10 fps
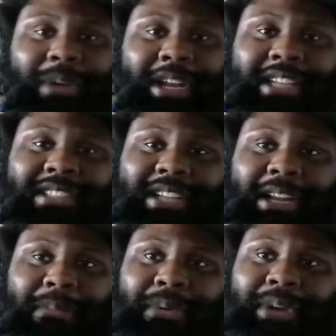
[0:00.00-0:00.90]
We're getting to
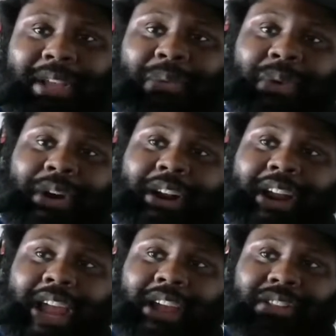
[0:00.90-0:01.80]
that point
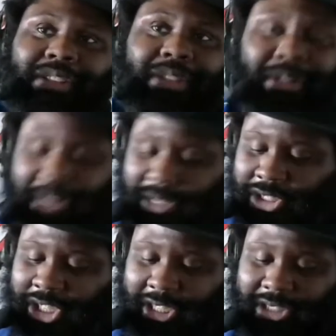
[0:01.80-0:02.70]
where the
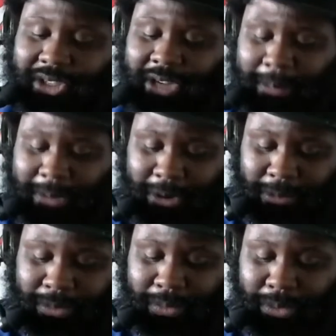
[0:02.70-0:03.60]
chickens are coming
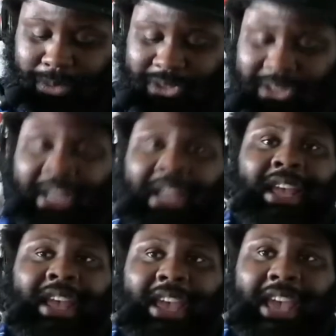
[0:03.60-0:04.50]
home to roost.
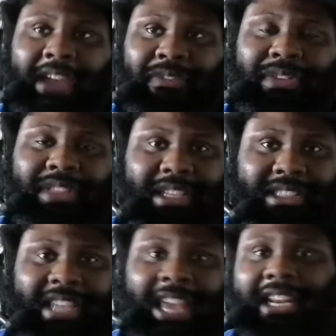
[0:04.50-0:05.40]

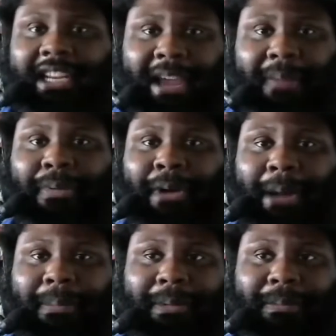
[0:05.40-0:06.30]
Everything's hitting that
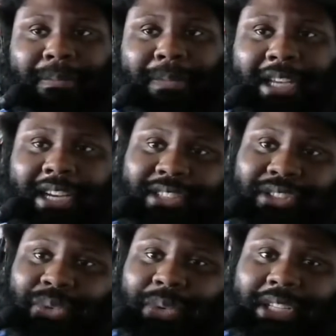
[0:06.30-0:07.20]
problem
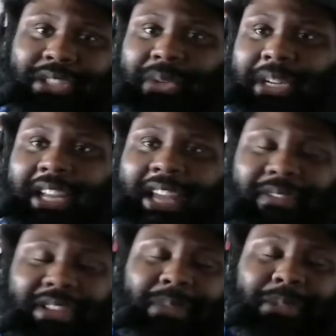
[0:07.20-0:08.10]
because 2020,
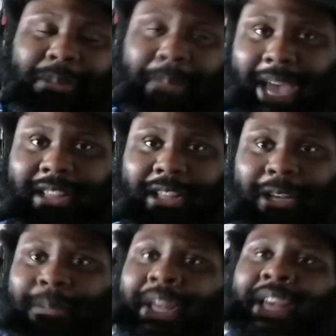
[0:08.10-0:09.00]
everything was backed
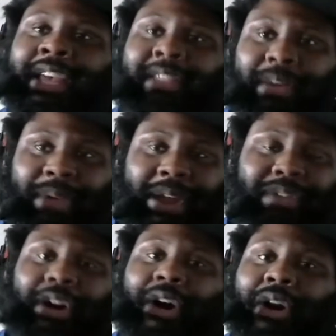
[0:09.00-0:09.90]
up. They were
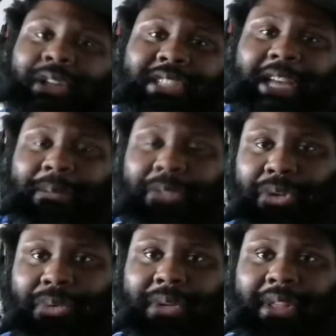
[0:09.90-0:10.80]
having a hard time
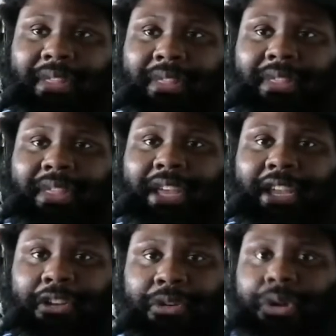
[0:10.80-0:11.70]
doing
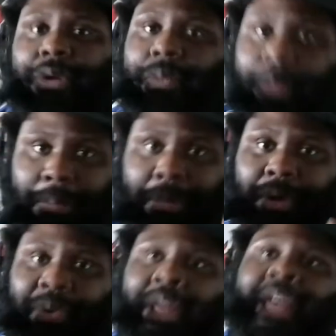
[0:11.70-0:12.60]
the,
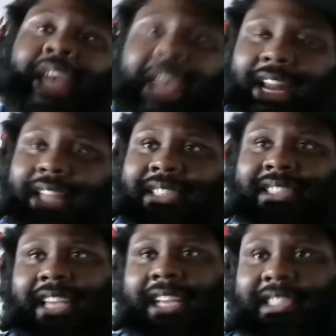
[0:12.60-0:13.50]
remote. And at the
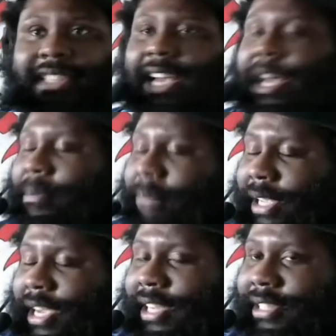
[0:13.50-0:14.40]
same time,
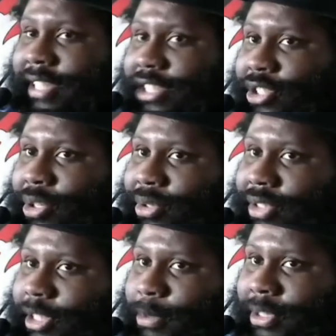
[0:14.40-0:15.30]
because they
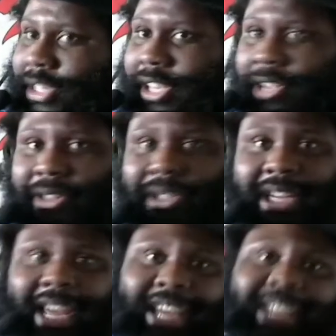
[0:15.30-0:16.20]
chose these particular
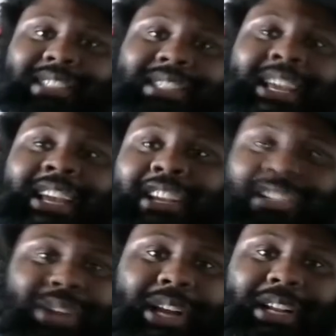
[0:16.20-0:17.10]
days,
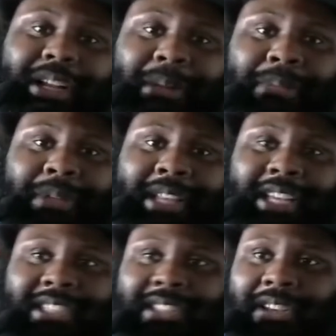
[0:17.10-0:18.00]
trying to
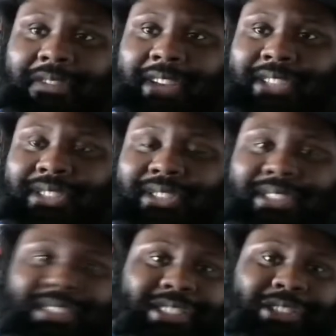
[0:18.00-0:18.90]
please the
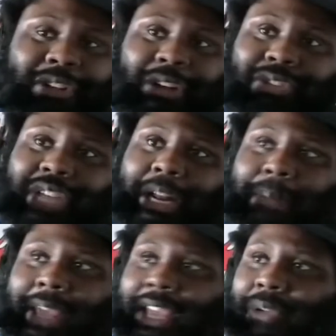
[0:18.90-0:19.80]
investors, trying
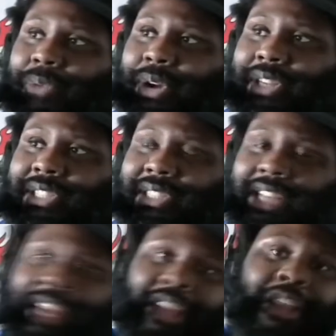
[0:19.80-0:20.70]
to make it where it's just
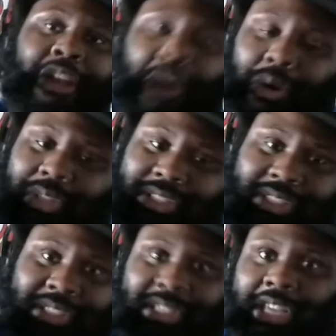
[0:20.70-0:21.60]
like, oh, this
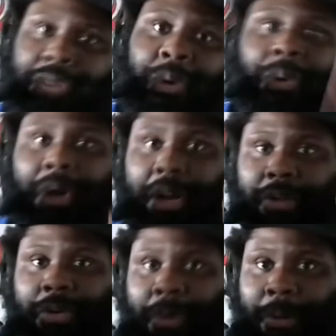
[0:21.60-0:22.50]
is the quote
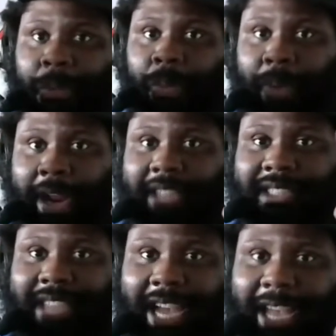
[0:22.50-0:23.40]
unquote right
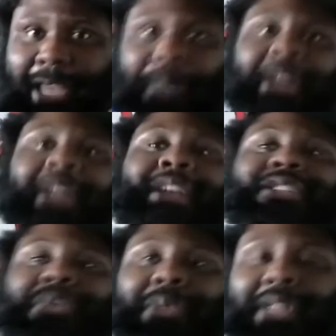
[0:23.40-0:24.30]
time
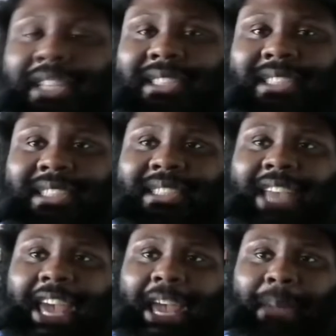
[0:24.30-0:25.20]
to release this
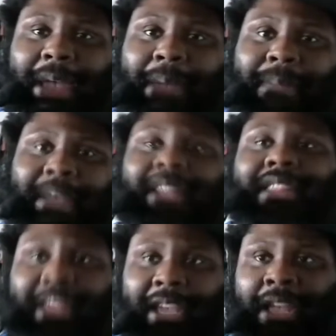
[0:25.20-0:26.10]
game and
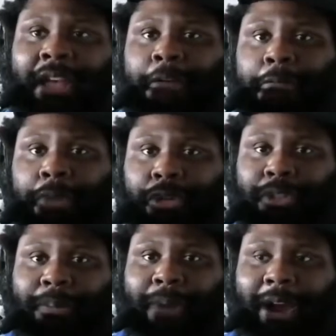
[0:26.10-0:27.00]
make the
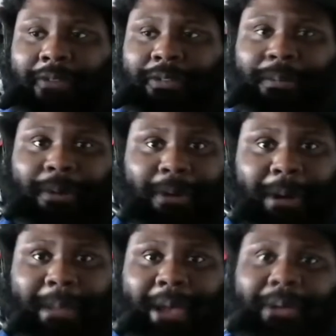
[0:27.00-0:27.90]
most profitable
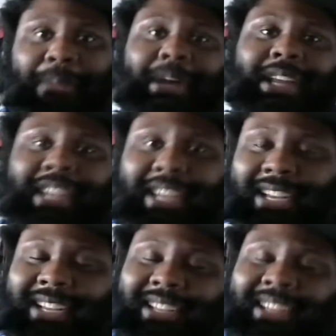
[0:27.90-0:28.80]
amount of money
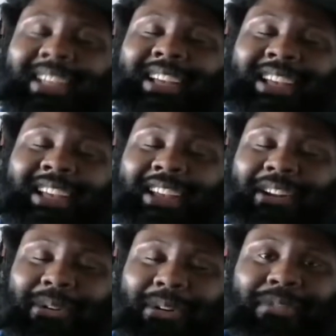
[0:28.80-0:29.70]

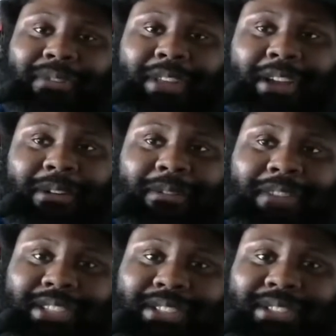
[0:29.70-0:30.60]
in order for their
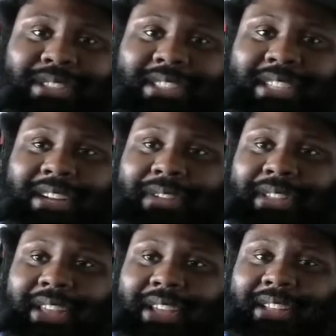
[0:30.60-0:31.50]
investors and
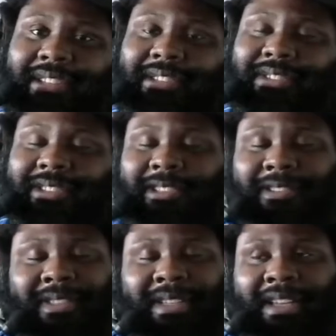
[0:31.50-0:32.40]
everything.
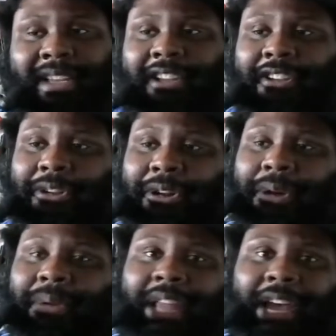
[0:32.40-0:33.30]

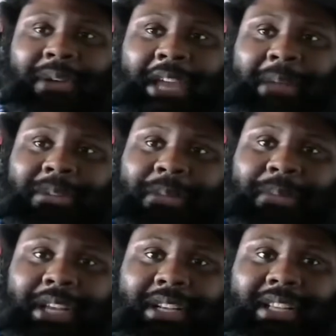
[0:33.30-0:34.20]
Now games are
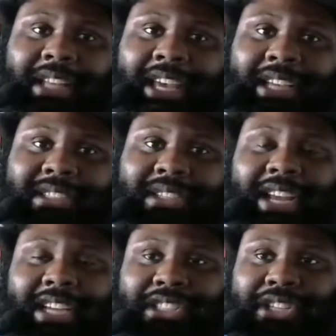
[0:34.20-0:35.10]
being delayed till
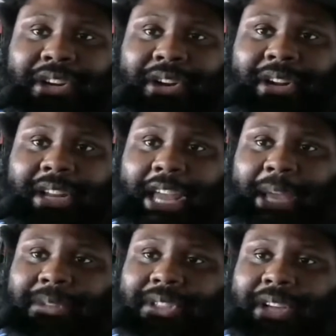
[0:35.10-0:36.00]
next year.
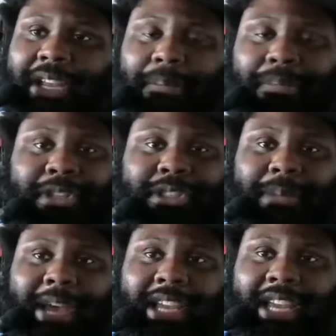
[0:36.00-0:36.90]
Games are getting
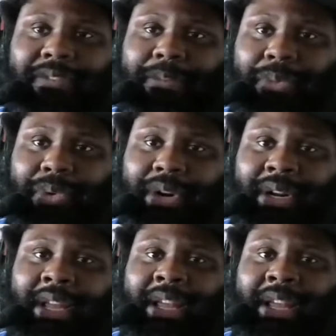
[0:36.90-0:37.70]
pushed back even more.